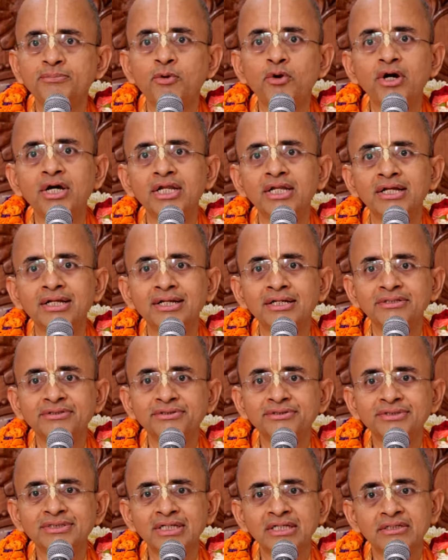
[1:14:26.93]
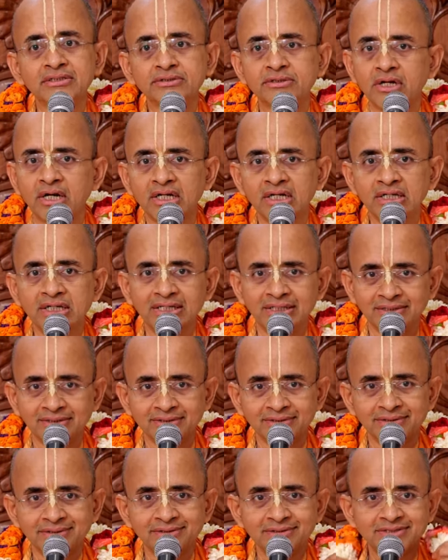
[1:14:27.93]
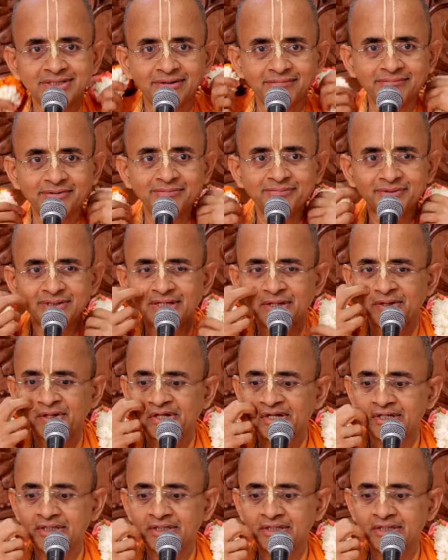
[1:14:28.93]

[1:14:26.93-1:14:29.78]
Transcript: spoken English in ISKCON huh? to some people.